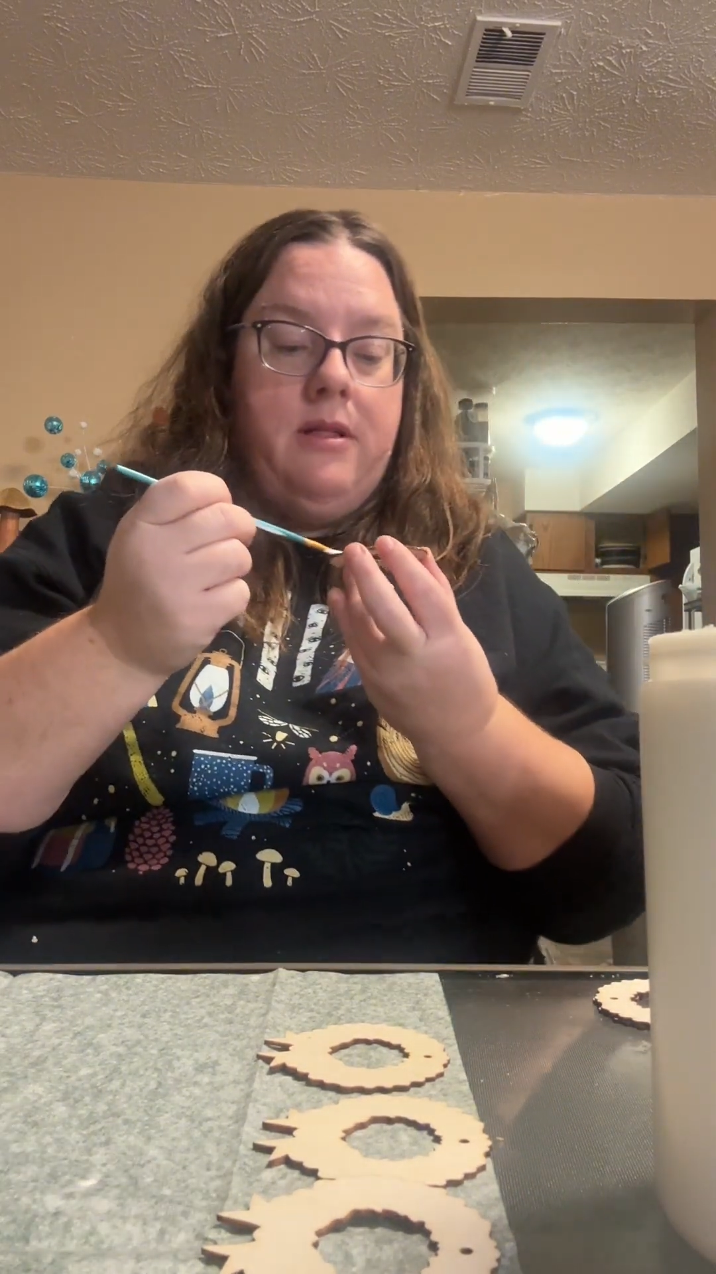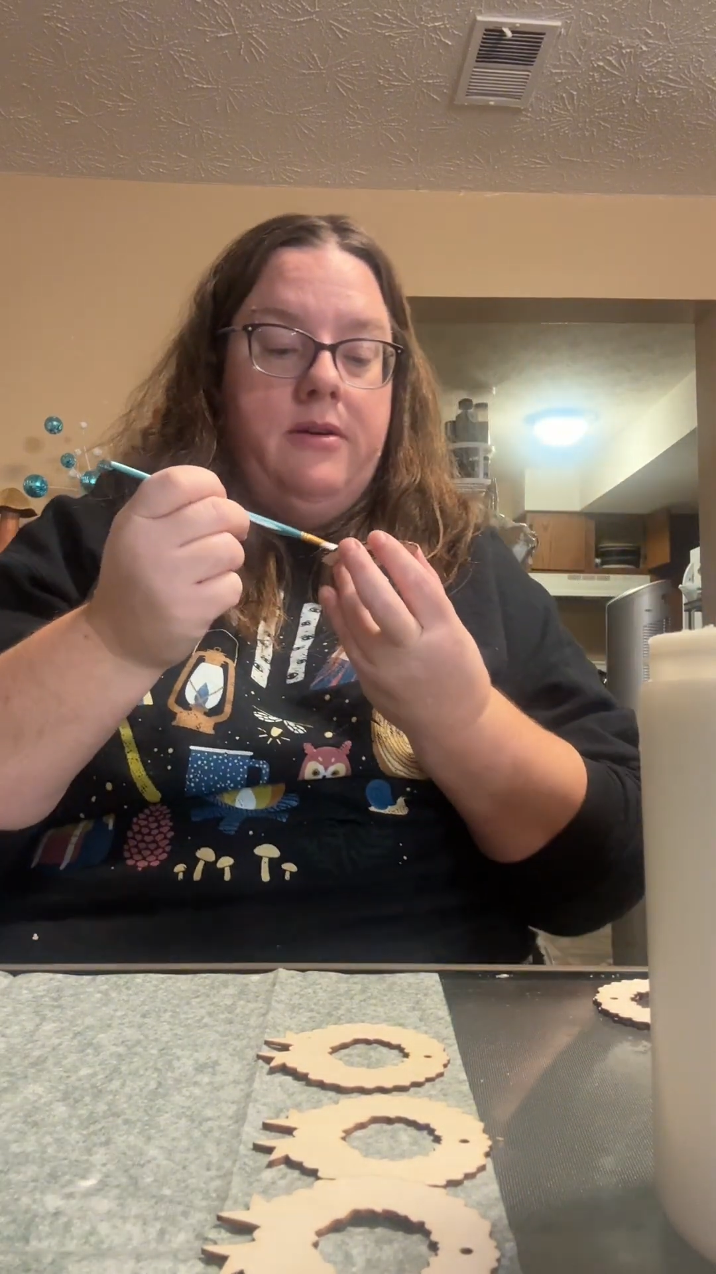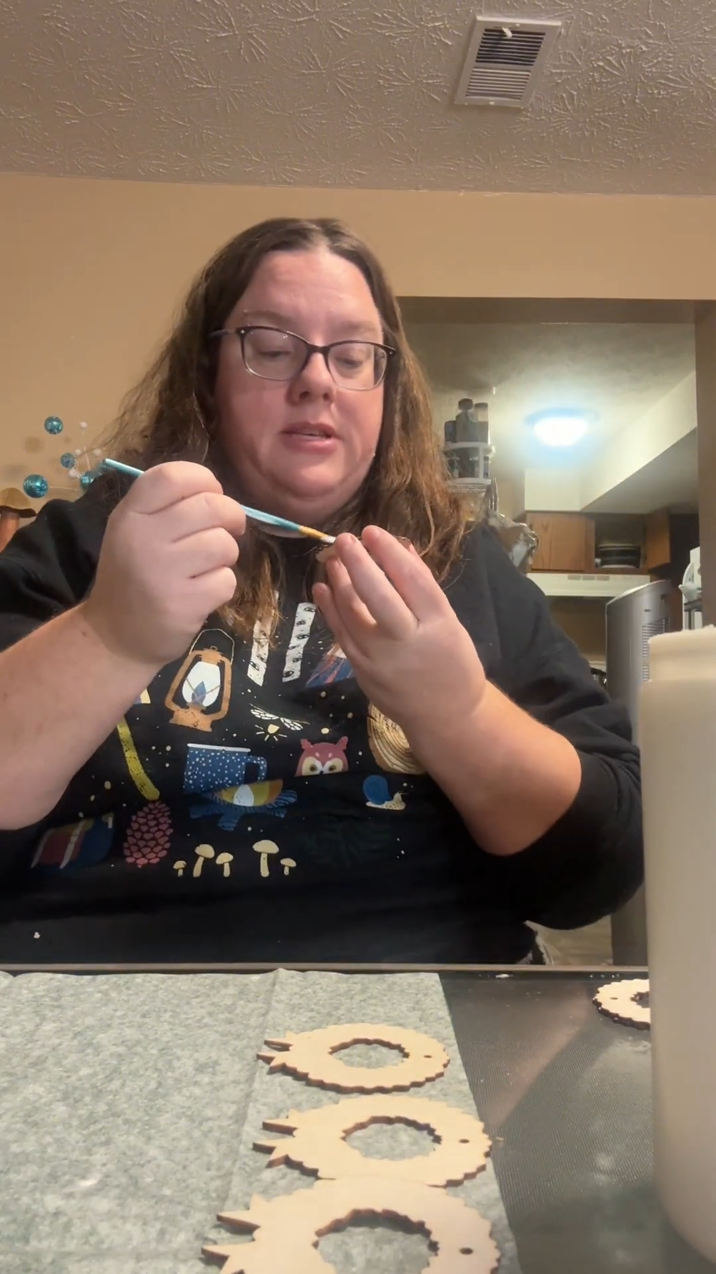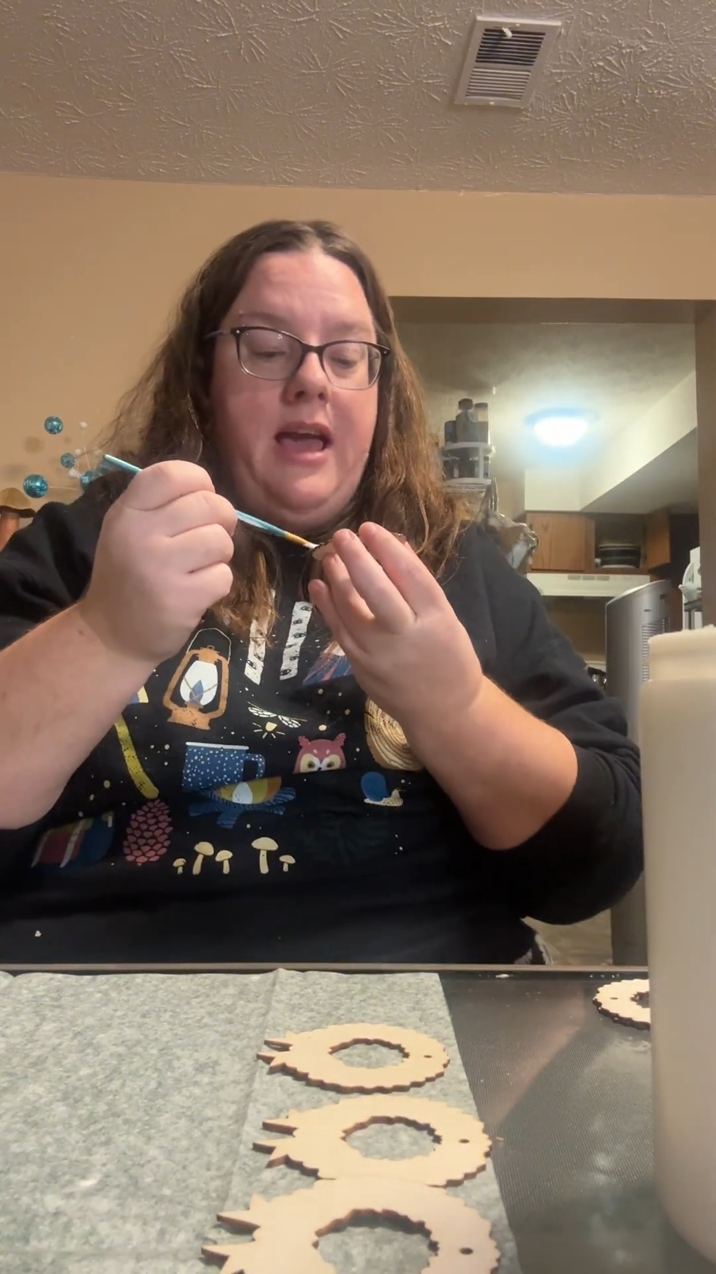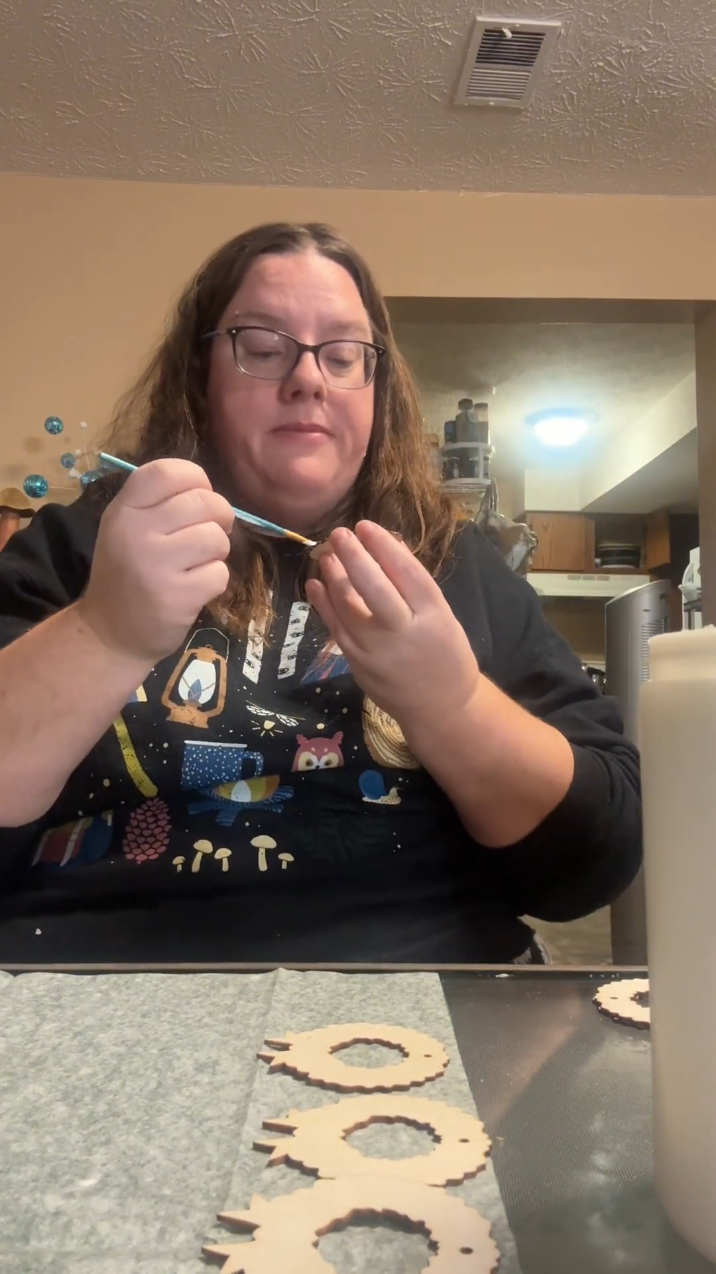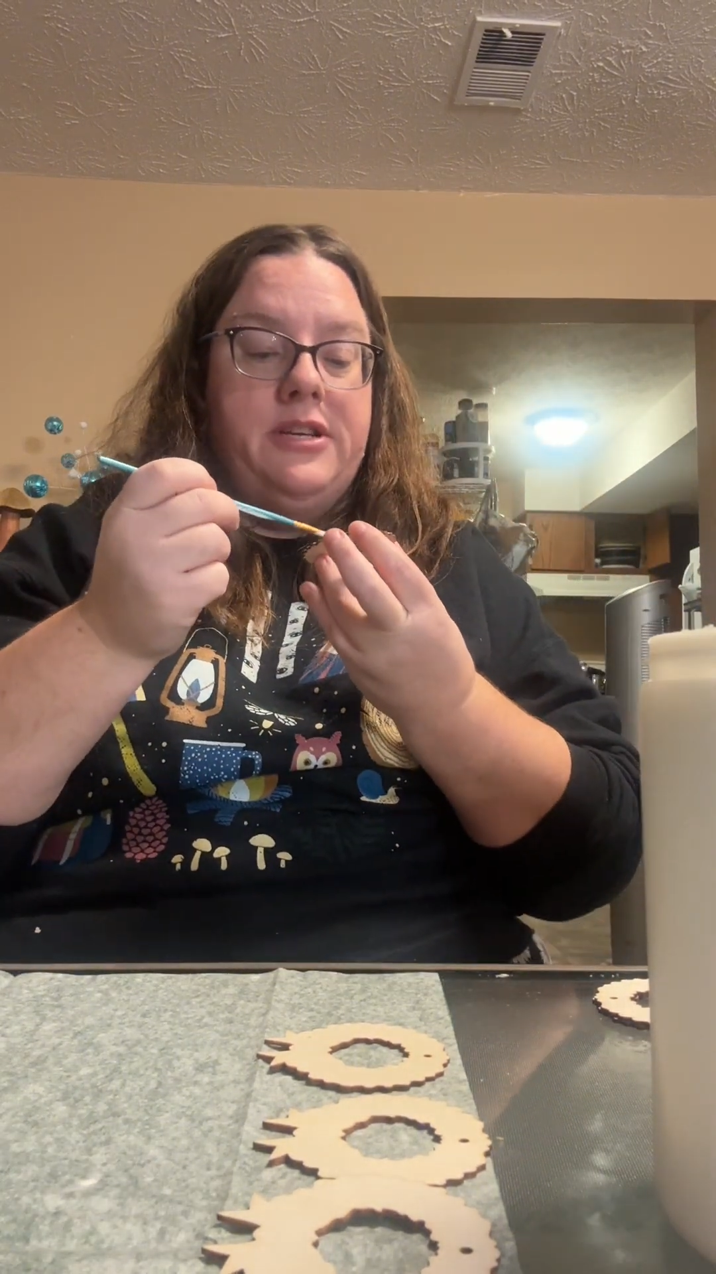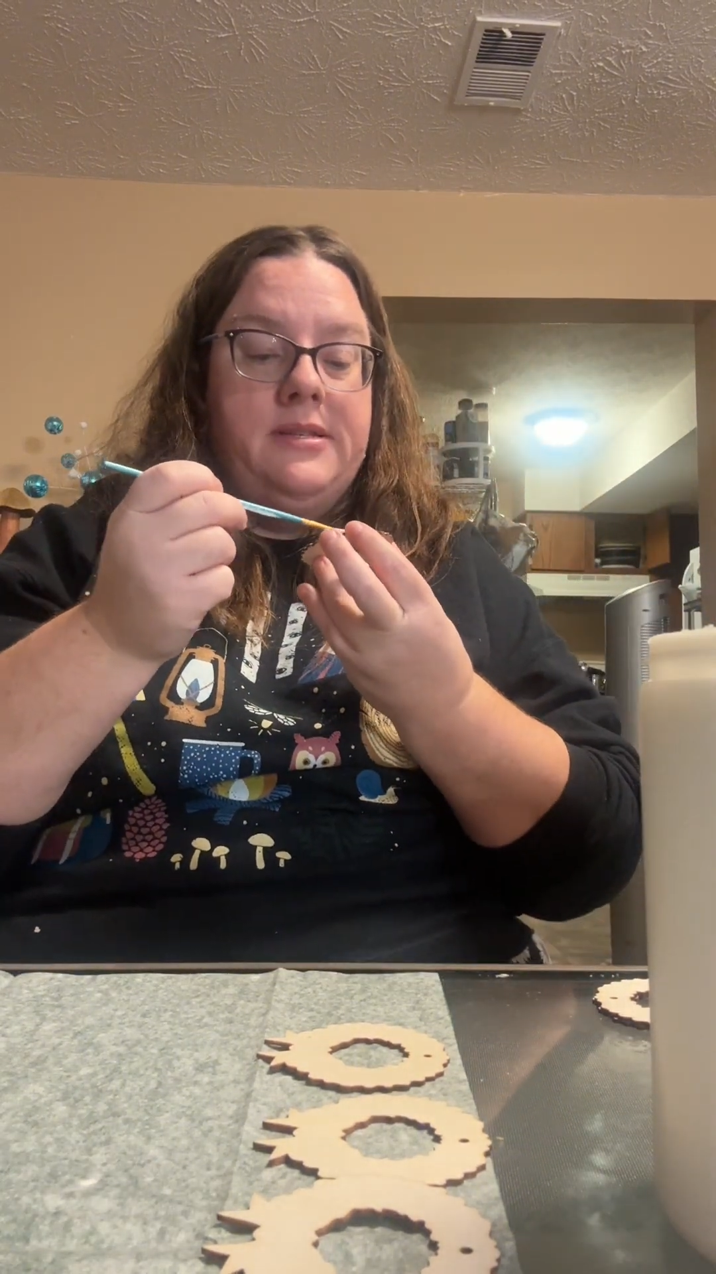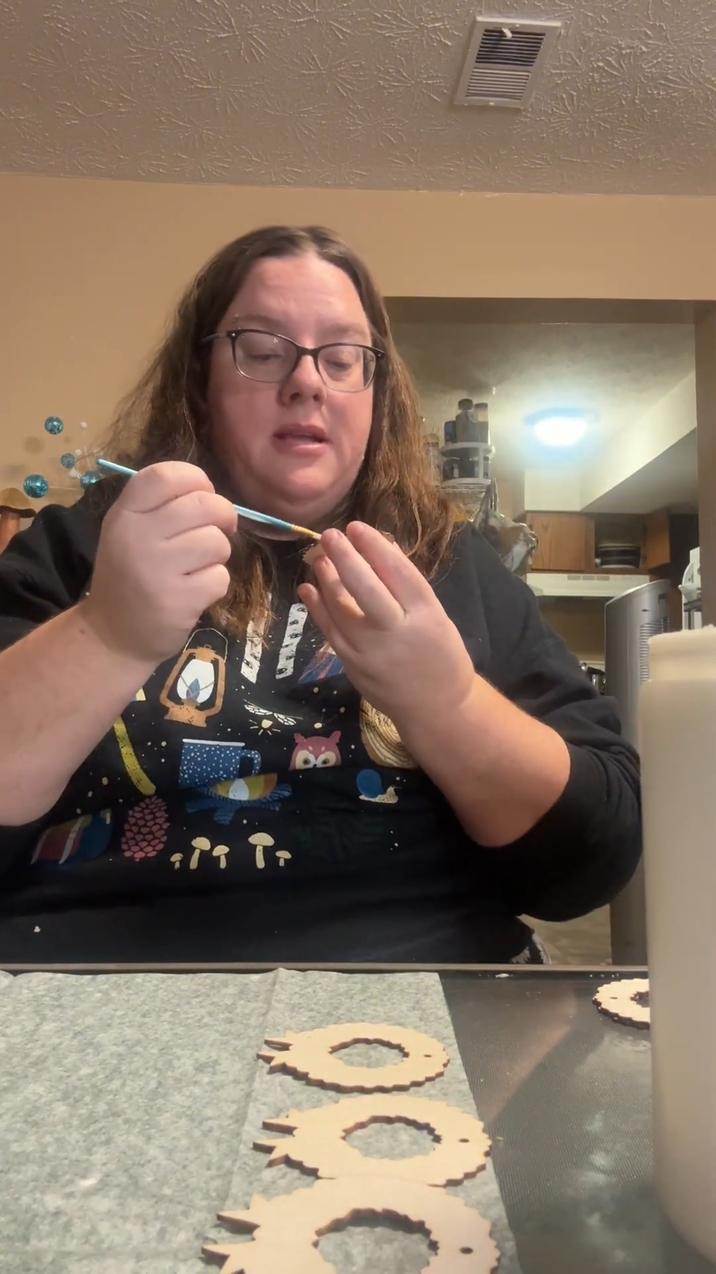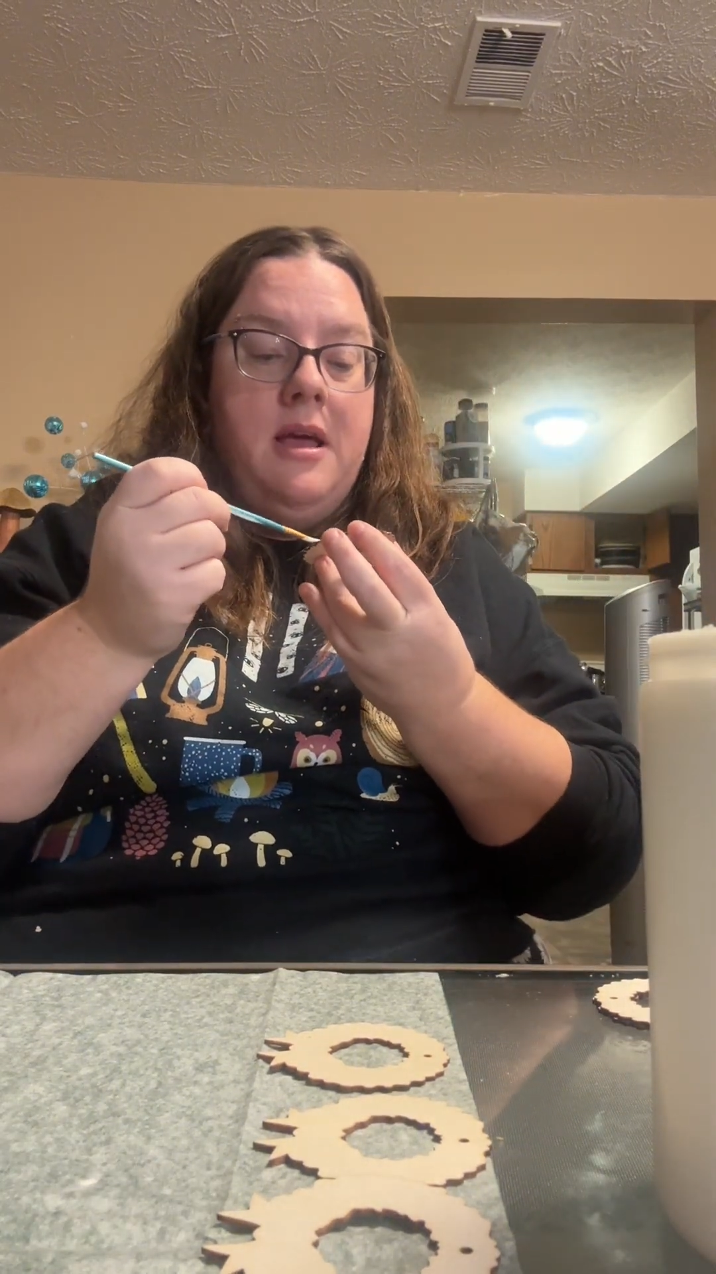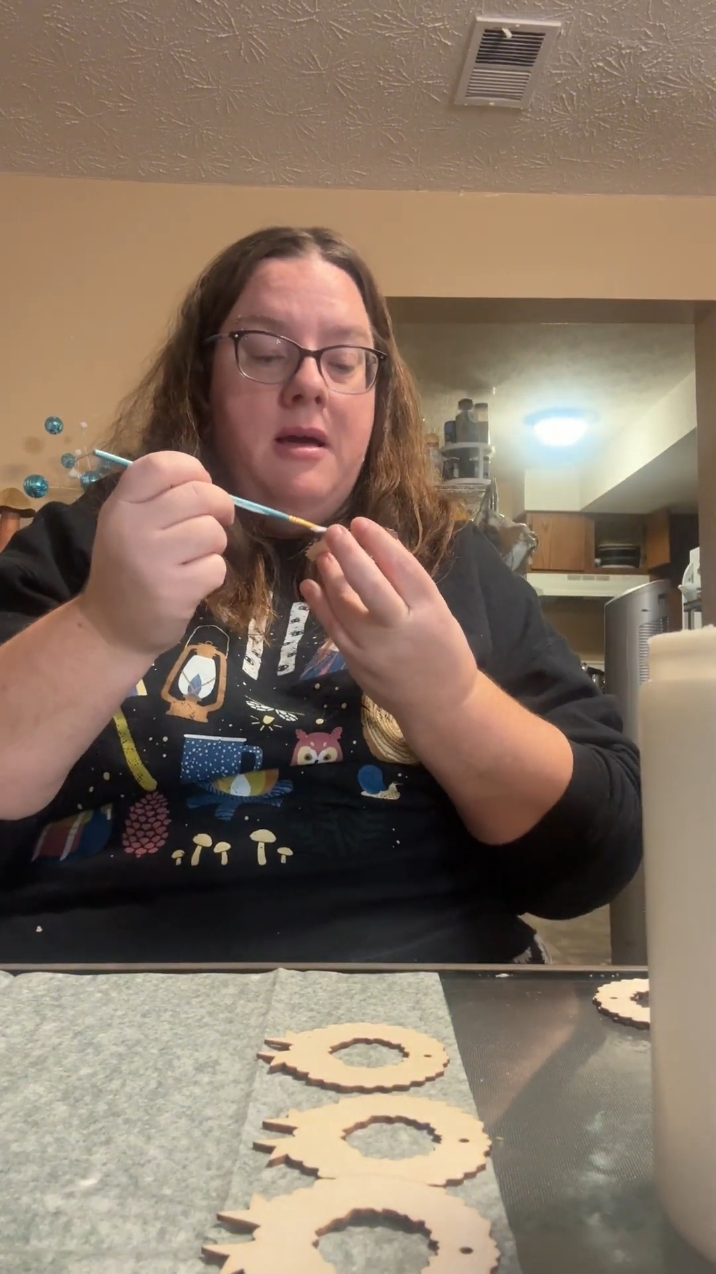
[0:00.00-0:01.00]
closed captions,